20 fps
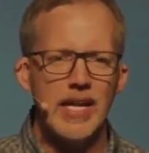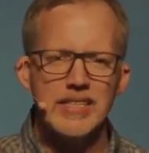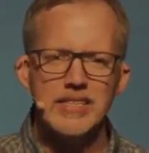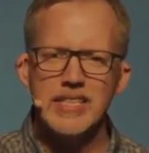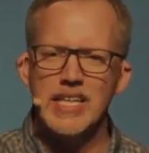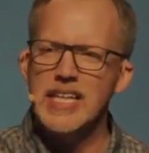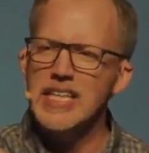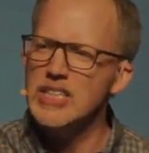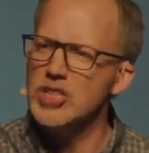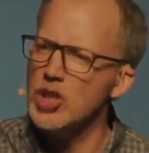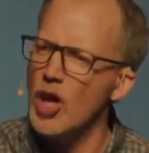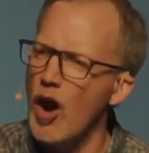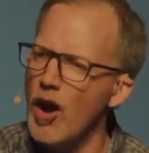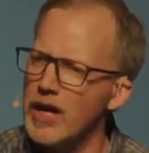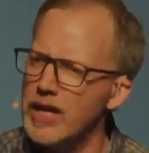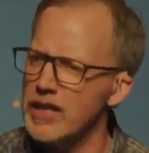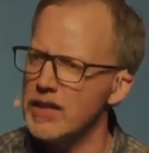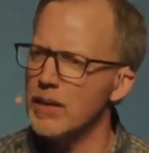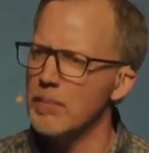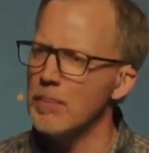and I said, He's
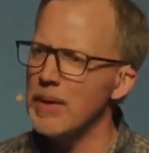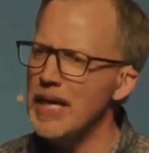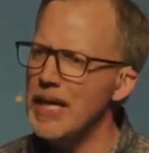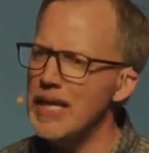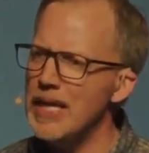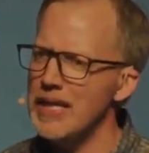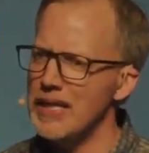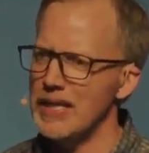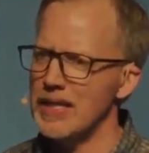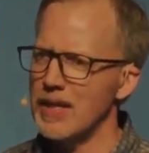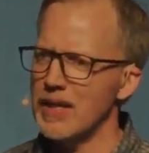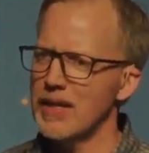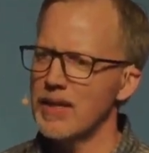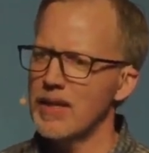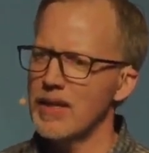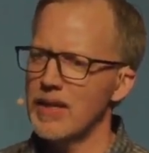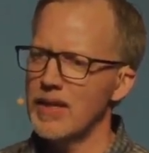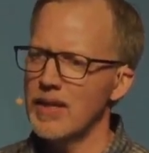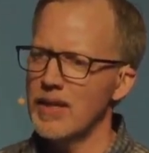talking to me.